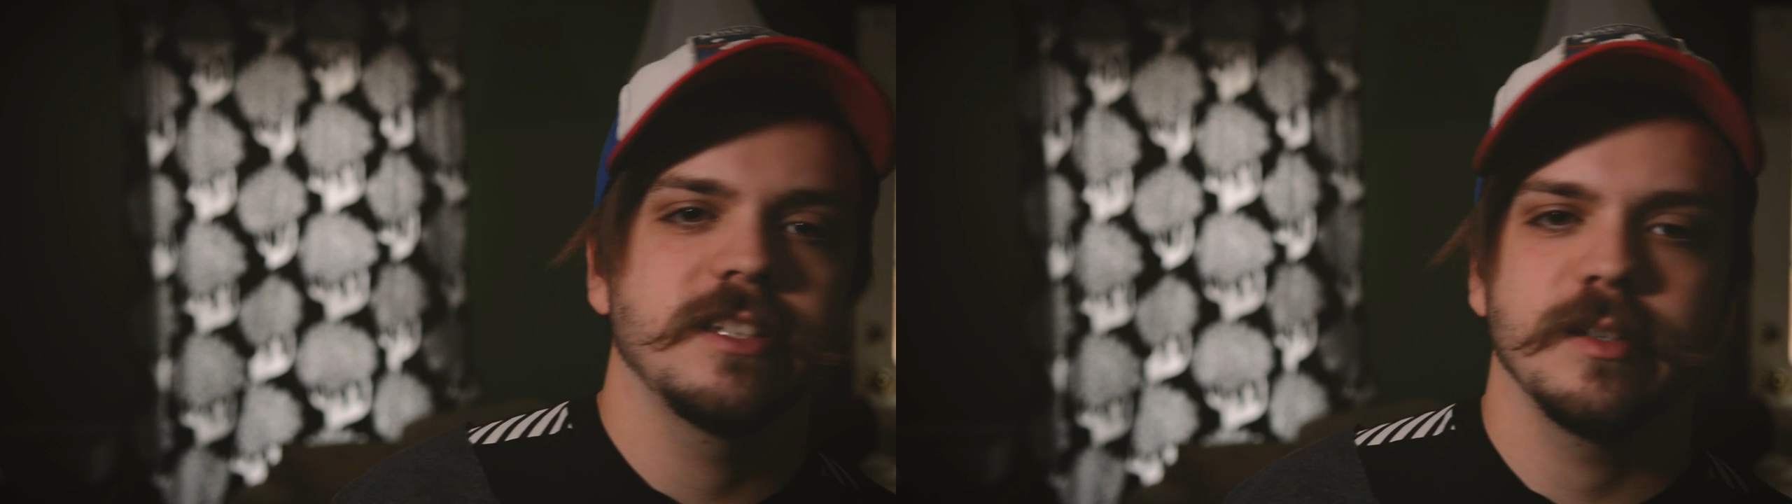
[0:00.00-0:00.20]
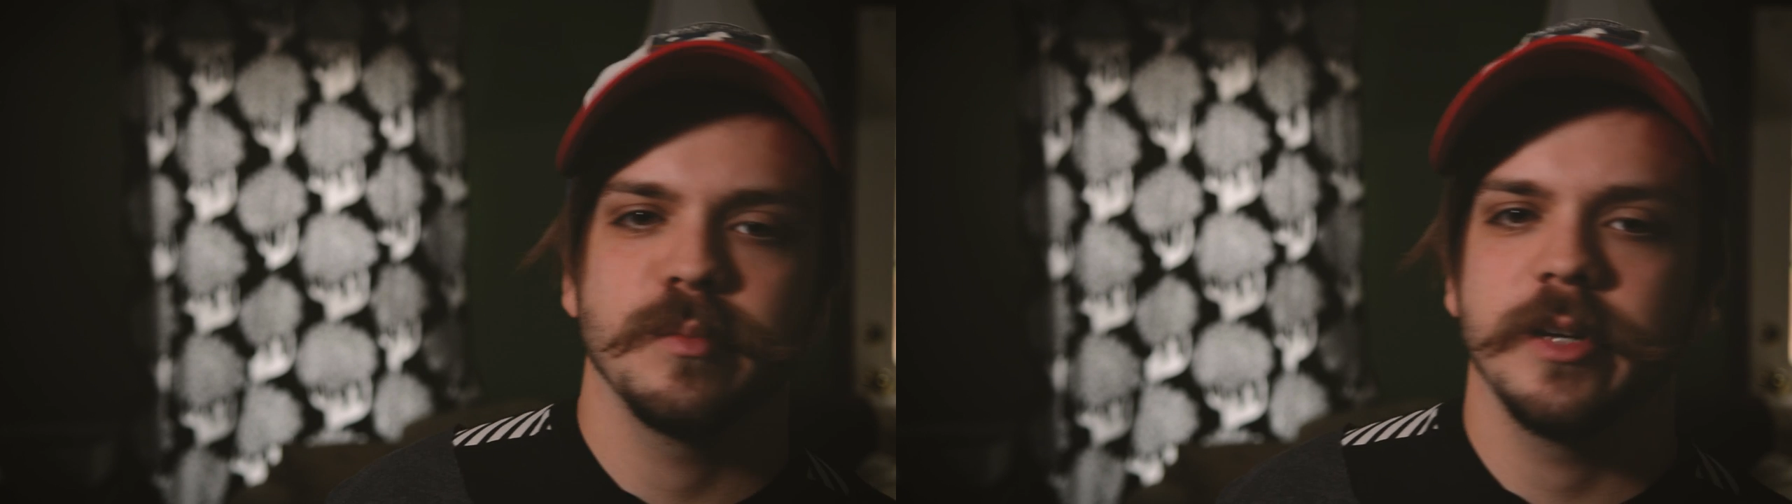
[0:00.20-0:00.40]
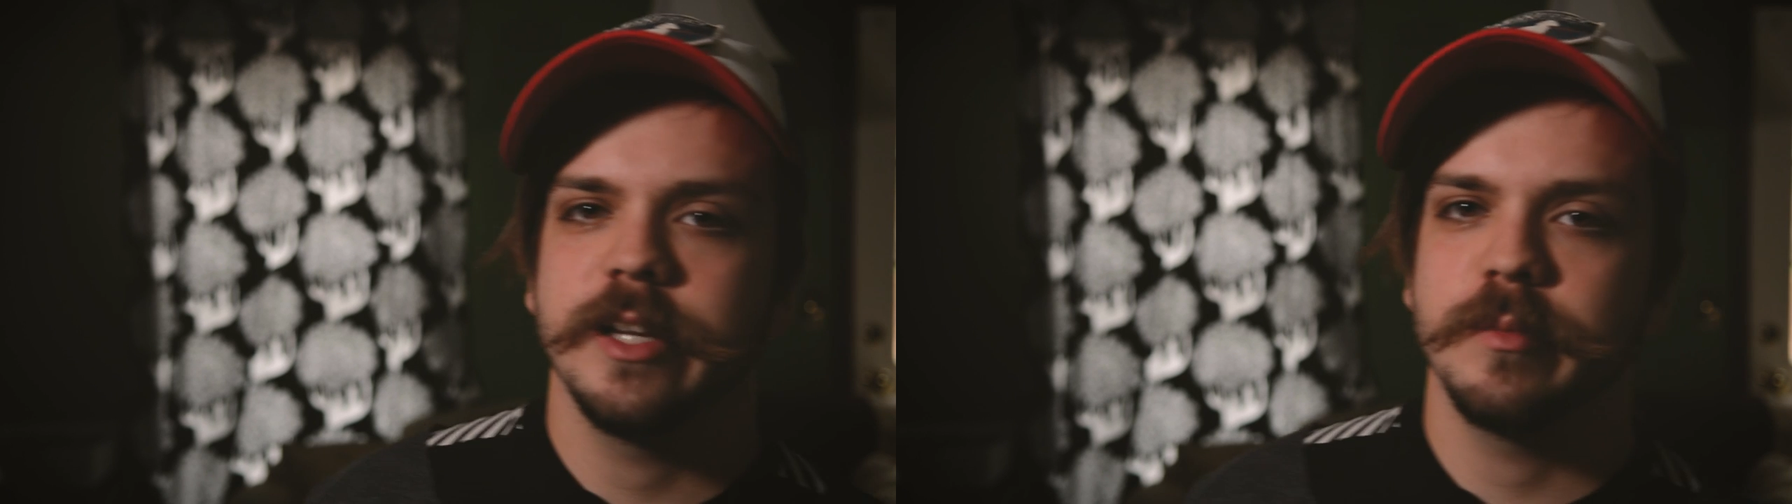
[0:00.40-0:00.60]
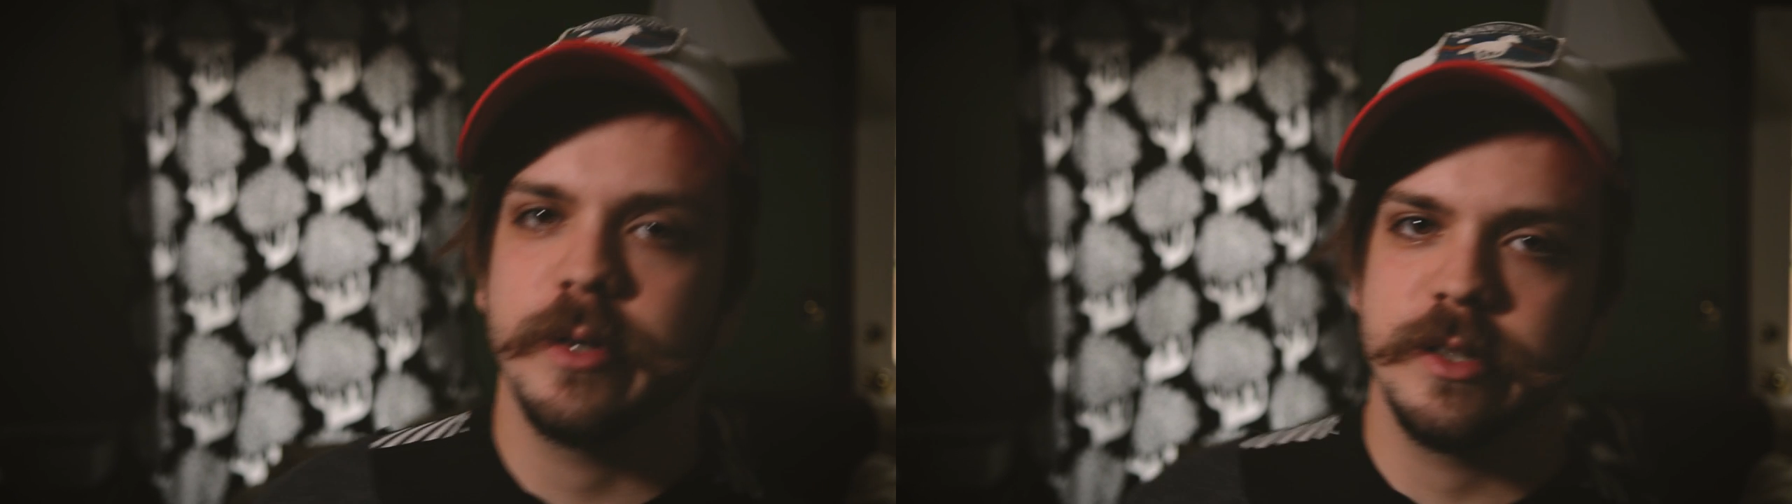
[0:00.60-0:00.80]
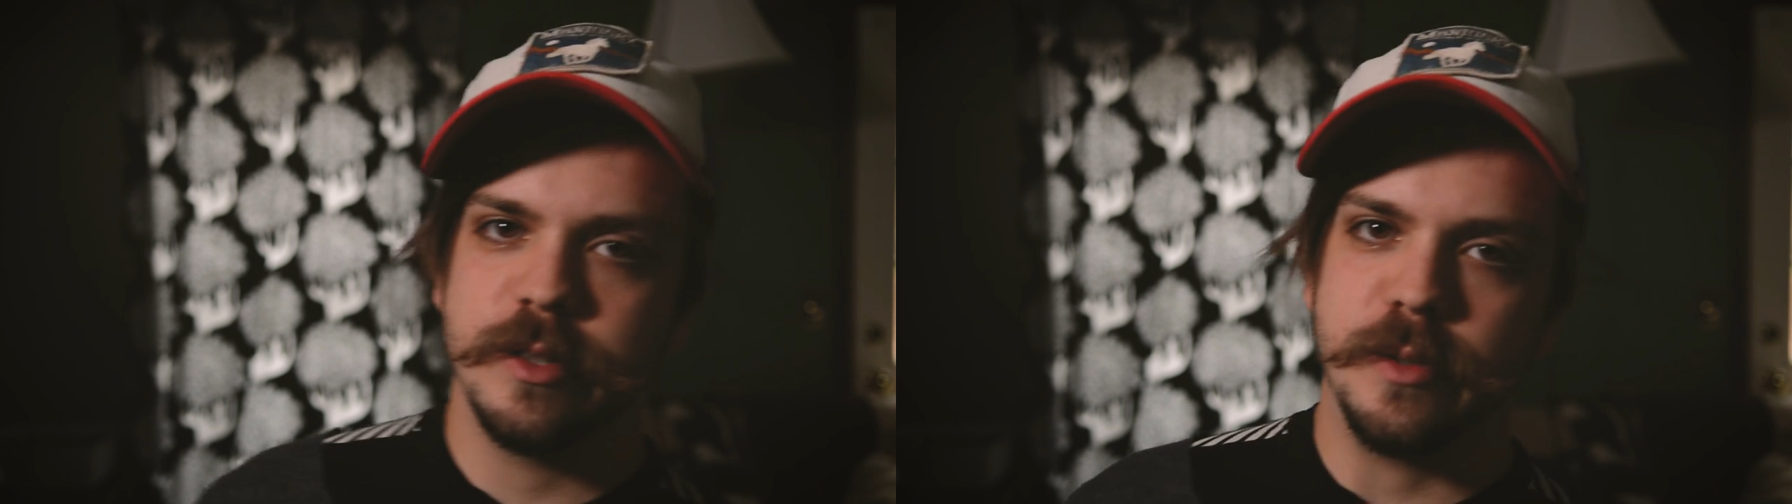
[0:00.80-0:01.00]
some random
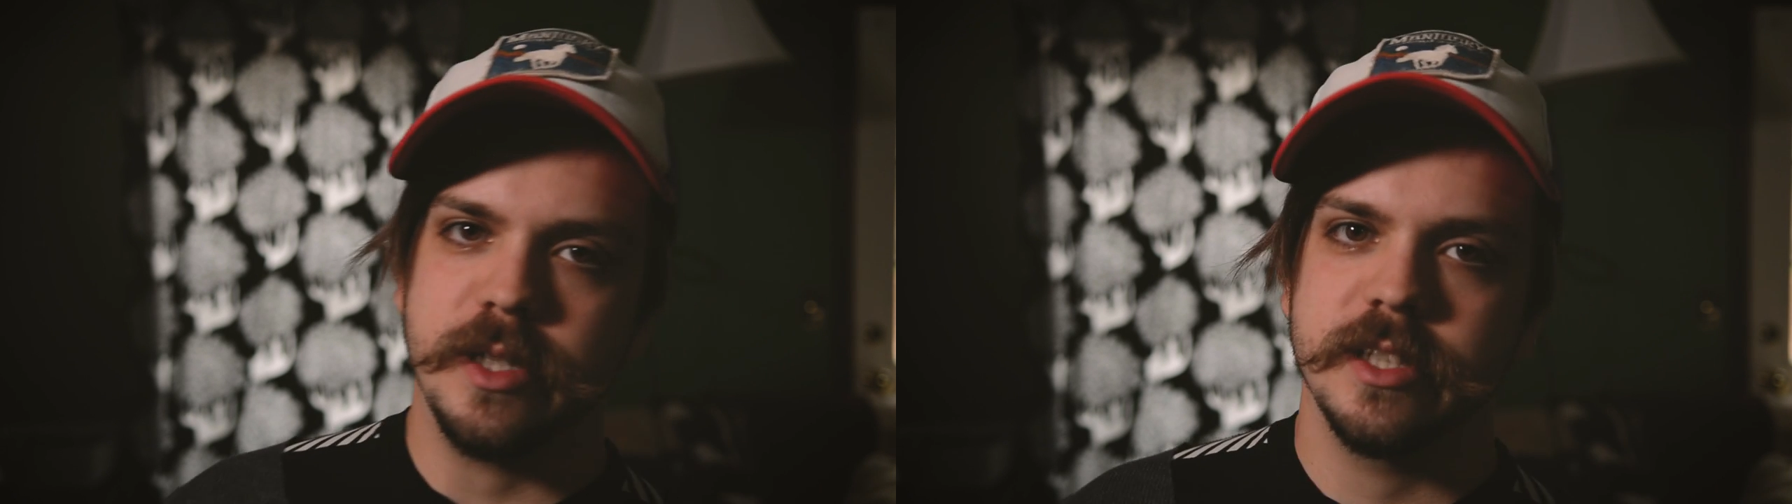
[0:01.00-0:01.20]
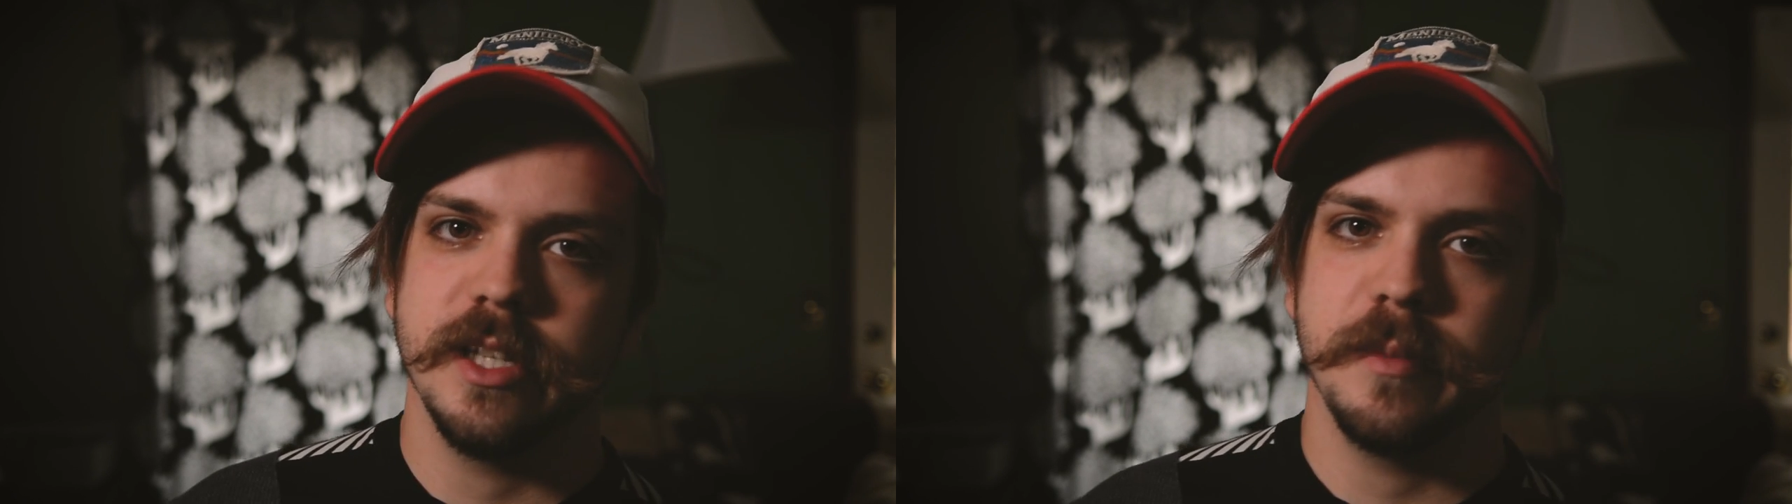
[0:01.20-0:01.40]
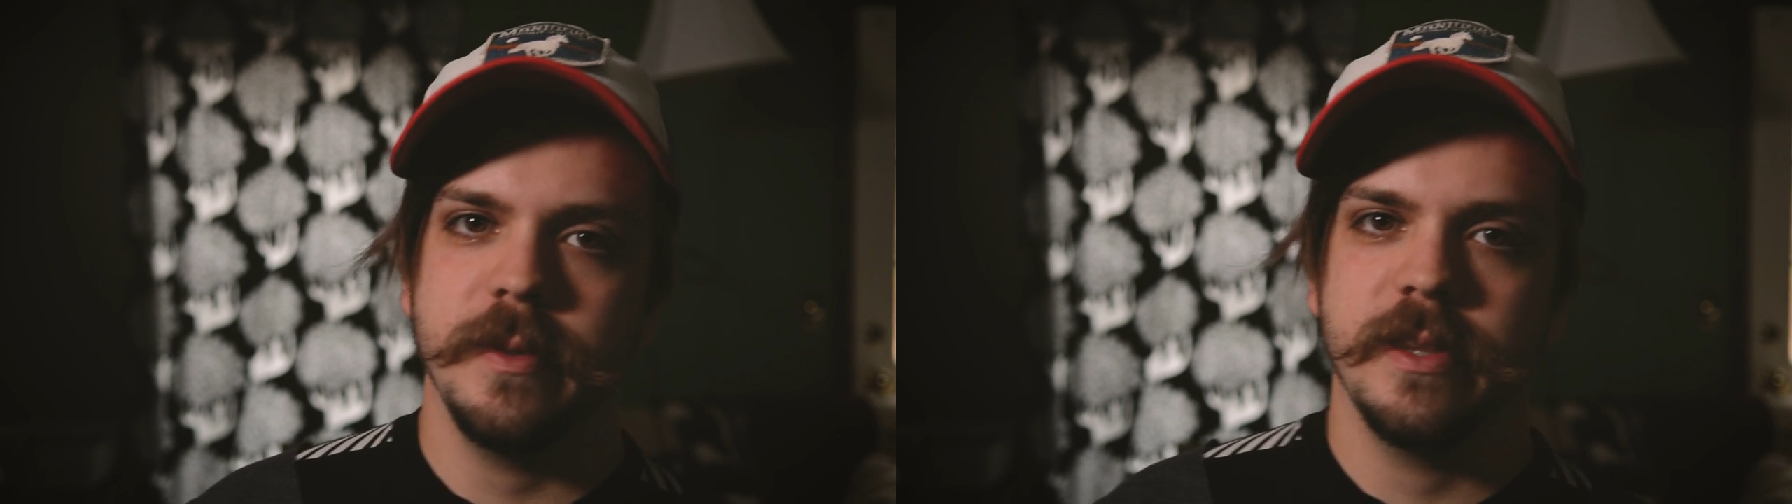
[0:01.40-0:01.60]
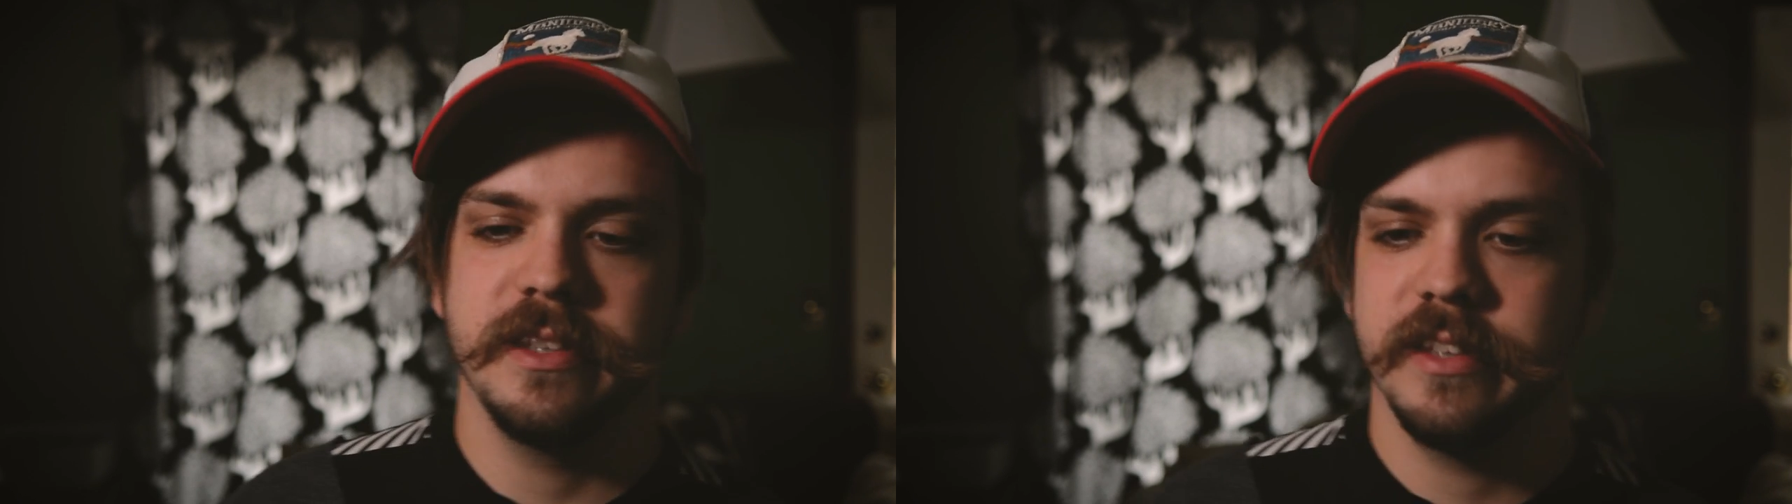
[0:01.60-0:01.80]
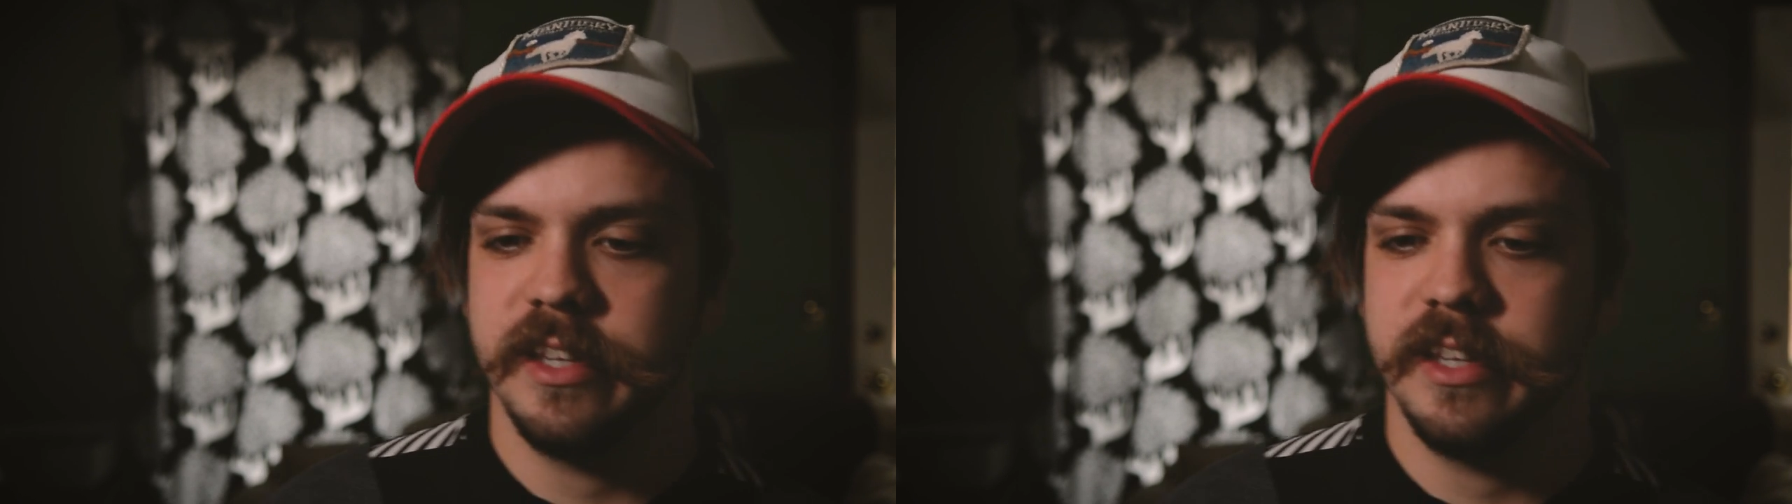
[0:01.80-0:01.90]
person walks up and